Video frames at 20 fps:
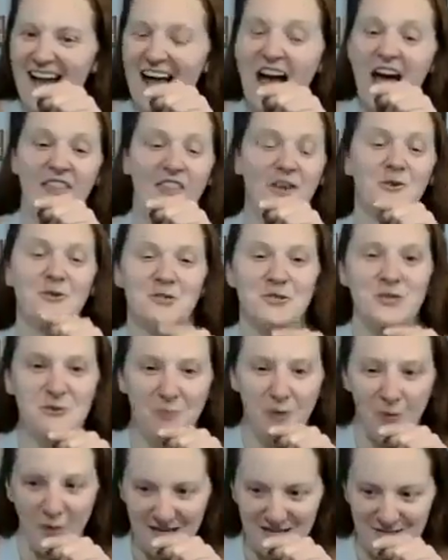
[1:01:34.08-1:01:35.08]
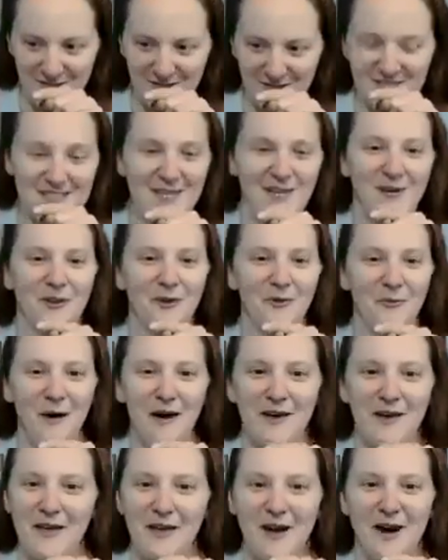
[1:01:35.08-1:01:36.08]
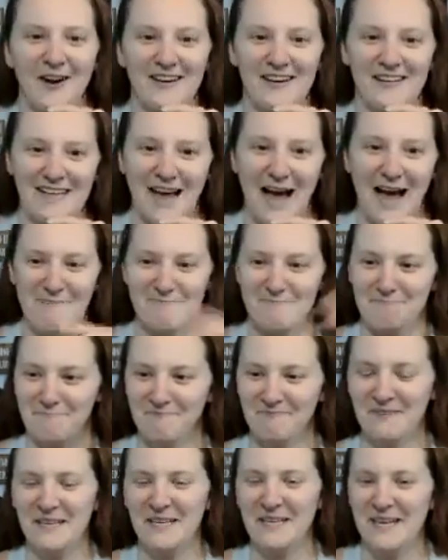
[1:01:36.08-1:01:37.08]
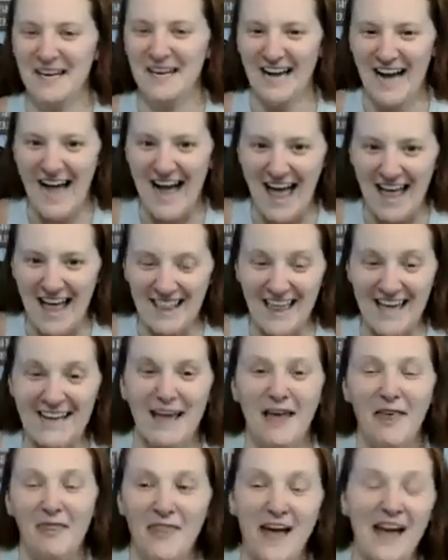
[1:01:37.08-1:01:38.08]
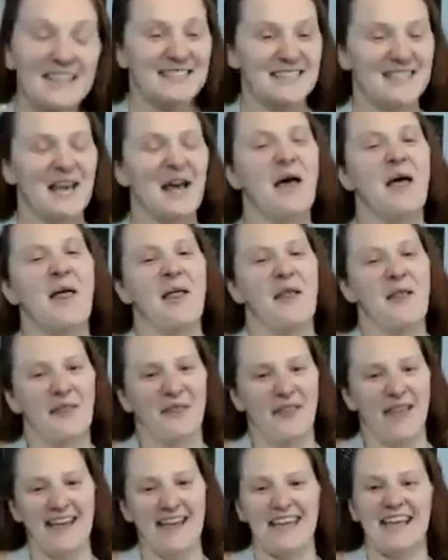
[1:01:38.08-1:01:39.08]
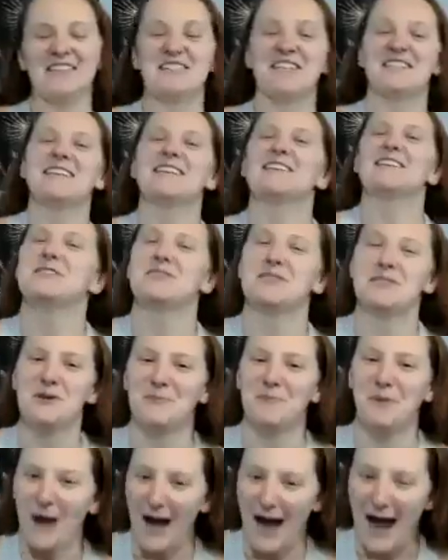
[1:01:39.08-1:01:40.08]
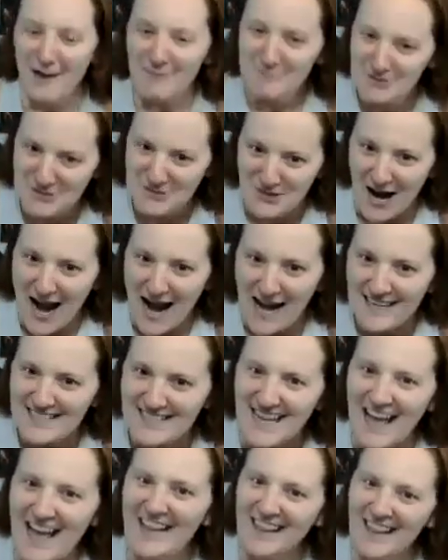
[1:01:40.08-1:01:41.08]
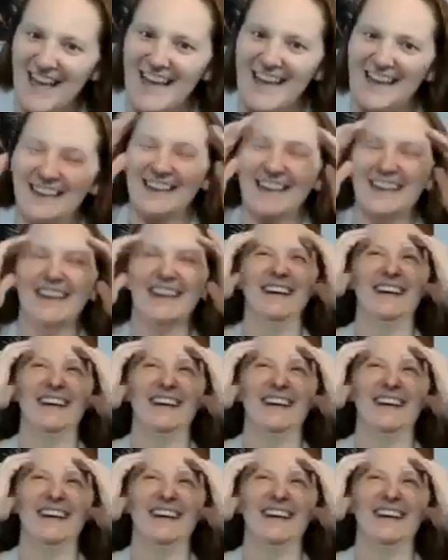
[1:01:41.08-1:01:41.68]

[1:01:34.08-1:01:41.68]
and those 2 points are still where they are in time. And like, that's like, it just gets super abstract and like